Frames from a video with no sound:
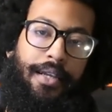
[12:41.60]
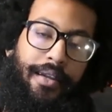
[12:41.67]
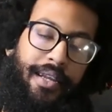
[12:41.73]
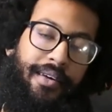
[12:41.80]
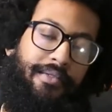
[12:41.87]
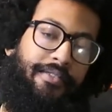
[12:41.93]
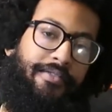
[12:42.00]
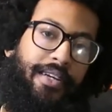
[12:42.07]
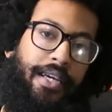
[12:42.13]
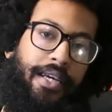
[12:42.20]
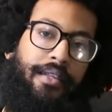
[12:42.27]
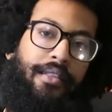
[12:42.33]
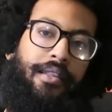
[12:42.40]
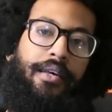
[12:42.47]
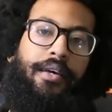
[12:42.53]
Never
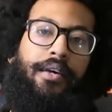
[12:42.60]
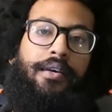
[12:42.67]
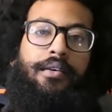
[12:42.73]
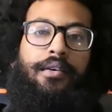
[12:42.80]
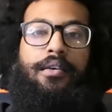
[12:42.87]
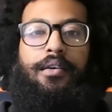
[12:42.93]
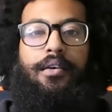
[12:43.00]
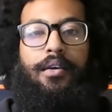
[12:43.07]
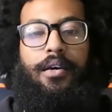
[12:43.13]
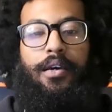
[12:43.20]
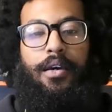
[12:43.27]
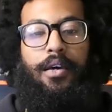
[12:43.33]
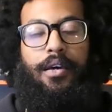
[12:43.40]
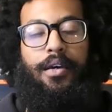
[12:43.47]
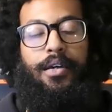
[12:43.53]
forget that.
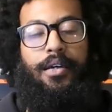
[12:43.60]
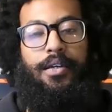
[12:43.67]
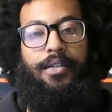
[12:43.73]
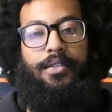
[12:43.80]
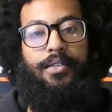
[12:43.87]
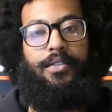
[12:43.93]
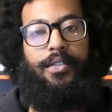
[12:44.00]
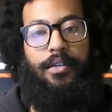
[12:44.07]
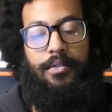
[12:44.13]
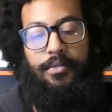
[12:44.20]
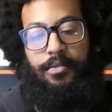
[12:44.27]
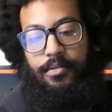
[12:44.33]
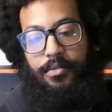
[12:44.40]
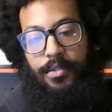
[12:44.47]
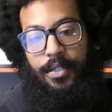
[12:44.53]
So,
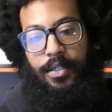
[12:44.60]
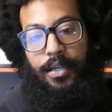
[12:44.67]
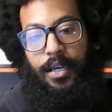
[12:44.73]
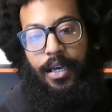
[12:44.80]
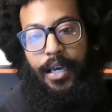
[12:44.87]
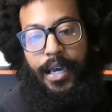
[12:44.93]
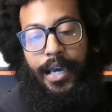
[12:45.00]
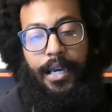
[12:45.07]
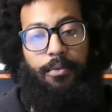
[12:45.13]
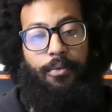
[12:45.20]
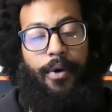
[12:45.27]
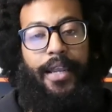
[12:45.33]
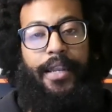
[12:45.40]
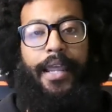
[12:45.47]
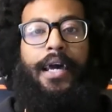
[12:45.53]

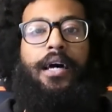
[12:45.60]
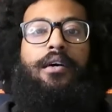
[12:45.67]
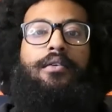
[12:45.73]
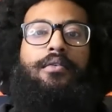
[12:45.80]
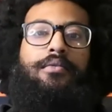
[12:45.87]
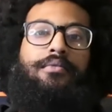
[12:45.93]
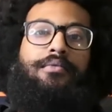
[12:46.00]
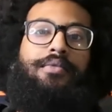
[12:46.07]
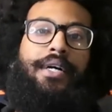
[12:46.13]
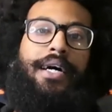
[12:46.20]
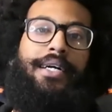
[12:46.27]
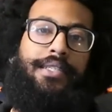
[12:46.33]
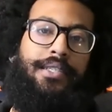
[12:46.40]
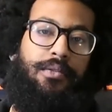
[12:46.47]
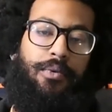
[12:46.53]
right now,
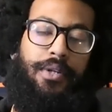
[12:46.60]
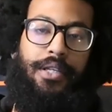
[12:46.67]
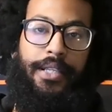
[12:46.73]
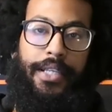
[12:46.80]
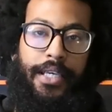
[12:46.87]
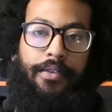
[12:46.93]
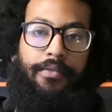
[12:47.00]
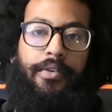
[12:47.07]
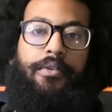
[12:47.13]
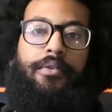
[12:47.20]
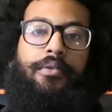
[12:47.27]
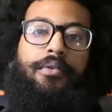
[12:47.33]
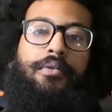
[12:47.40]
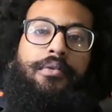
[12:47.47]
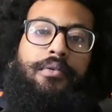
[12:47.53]
I just want to leave
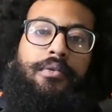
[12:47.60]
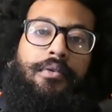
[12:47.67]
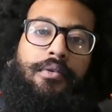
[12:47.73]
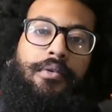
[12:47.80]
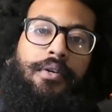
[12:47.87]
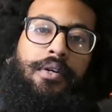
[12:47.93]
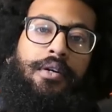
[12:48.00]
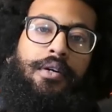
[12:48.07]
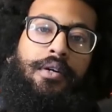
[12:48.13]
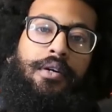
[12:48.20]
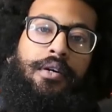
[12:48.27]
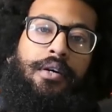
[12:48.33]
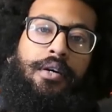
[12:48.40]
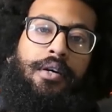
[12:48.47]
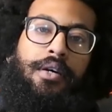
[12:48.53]
you
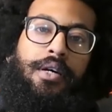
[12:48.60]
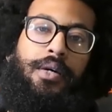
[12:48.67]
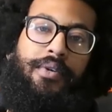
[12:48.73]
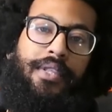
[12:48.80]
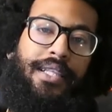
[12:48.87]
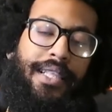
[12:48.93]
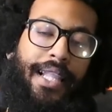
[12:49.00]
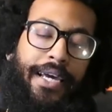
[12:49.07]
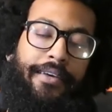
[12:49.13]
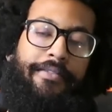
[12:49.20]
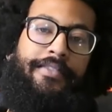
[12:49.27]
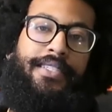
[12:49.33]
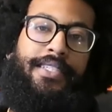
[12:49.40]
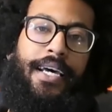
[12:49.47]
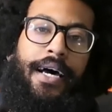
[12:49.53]
with the life
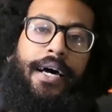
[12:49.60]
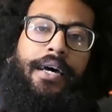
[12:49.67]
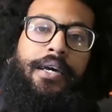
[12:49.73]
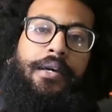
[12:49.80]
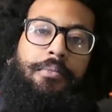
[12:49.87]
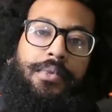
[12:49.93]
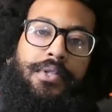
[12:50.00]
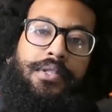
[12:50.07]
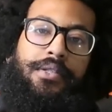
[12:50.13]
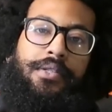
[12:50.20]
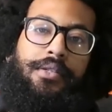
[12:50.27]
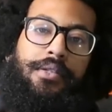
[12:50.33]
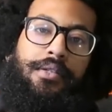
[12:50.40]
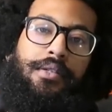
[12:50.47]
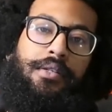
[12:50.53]
and times
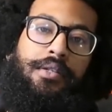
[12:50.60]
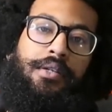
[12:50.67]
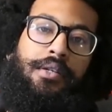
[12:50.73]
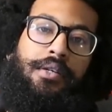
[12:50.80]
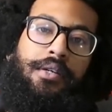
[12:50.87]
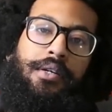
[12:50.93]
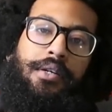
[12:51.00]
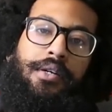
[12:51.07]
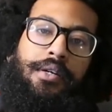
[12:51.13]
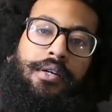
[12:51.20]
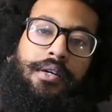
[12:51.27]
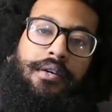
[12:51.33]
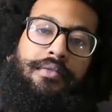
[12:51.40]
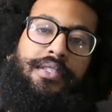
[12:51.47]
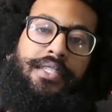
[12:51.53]

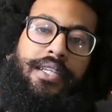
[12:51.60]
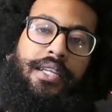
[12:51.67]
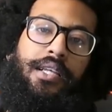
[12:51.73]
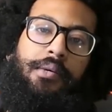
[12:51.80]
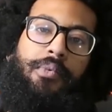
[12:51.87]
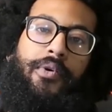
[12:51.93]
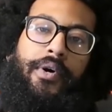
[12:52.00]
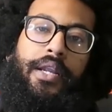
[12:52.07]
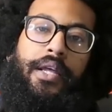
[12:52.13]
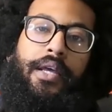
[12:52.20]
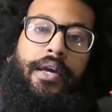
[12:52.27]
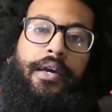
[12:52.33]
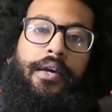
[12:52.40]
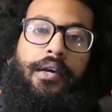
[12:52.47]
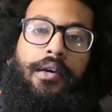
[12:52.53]
of Sidney
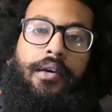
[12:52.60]
Poitier.